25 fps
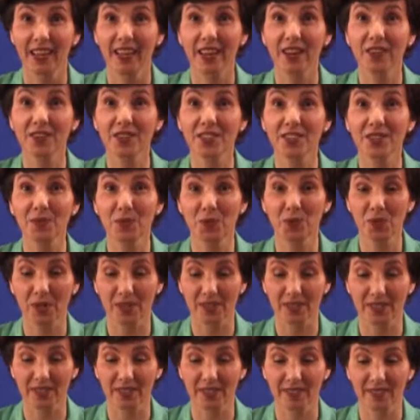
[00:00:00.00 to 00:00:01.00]
Here's some
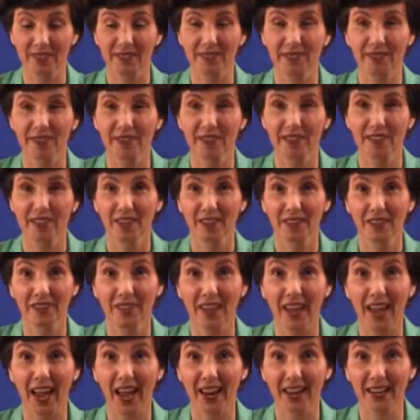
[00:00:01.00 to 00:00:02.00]
words.
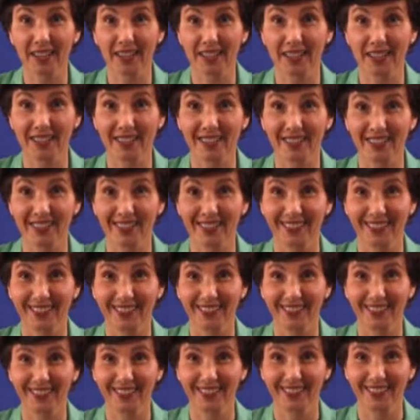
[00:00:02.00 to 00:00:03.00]
Fax,
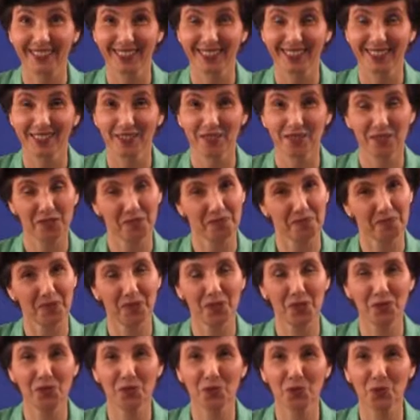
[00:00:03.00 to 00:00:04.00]

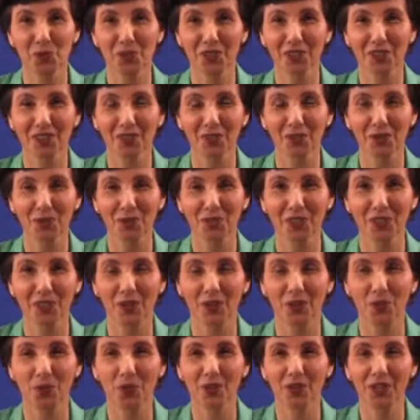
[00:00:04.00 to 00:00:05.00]

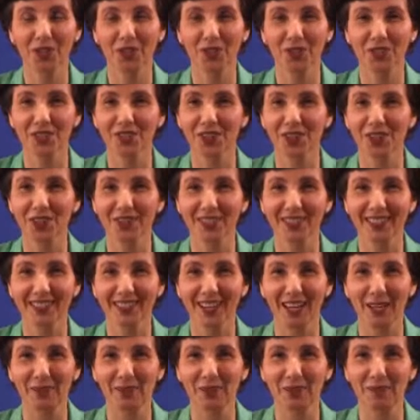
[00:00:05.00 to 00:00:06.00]
a word used all the
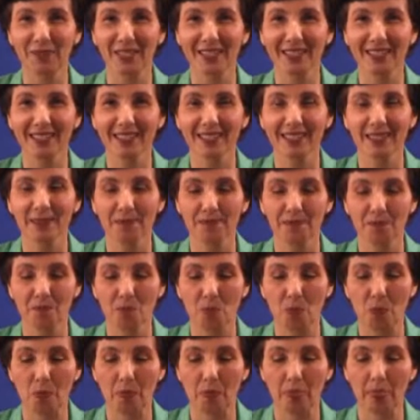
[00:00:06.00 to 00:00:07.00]
time in business.
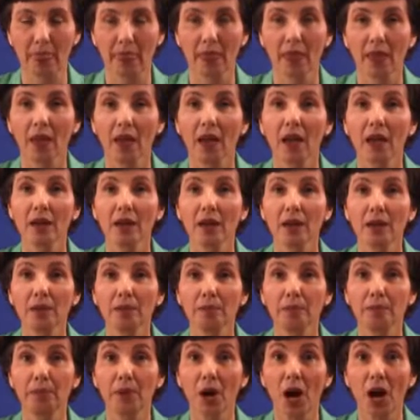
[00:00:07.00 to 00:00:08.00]

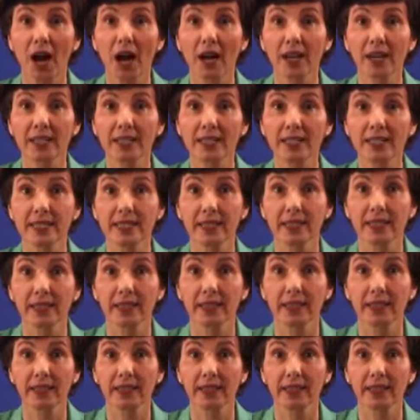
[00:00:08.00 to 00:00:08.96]
Box.